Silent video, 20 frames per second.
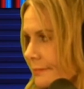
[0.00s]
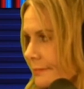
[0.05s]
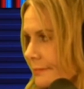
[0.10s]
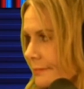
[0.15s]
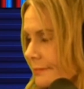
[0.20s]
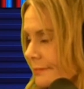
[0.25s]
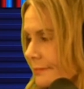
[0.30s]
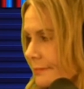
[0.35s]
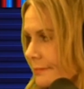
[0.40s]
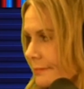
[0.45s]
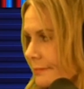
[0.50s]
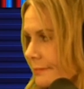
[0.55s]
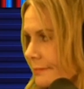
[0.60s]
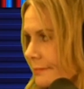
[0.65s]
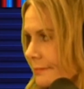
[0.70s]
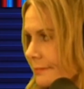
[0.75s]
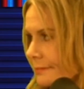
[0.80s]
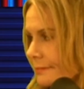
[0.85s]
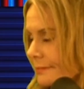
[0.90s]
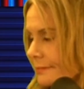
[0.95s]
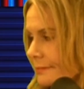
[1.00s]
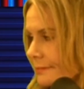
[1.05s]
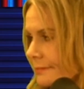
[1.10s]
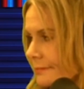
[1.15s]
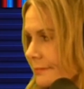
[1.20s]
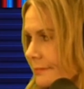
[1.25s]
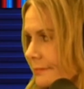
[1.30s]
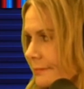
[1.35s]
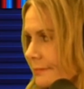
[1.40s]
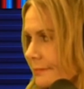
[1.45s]

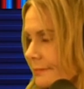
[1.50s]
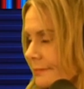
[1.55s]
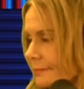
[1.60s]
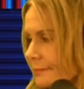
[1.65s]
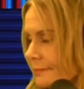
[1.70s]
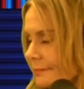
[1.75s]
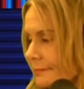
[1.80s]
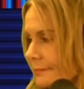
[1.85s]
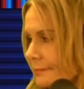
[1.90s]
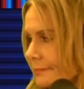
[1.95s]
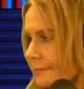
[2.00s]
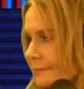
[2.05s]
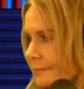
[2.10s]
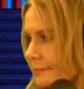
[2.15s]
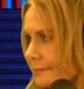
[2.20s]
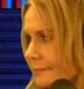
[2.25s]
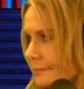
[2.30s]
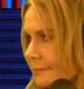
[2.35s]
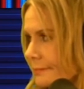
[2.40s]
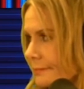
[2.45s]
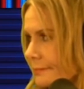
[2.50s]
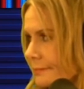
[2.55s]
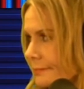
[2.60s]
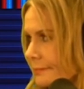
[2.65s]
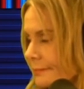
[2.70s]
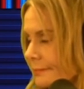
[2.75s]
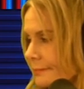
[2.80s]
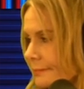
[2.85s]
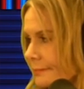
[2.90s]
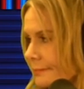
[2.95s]

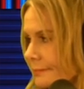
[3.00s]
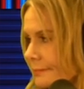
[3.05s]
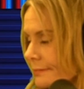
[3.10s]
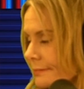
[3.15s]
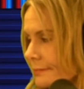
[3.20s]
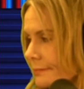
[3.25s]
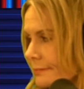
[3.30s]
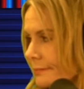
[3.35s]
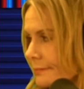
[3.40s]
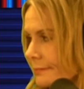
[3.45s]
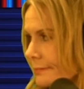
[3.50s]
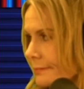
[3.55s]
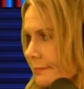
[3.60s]
This person isn't speaking.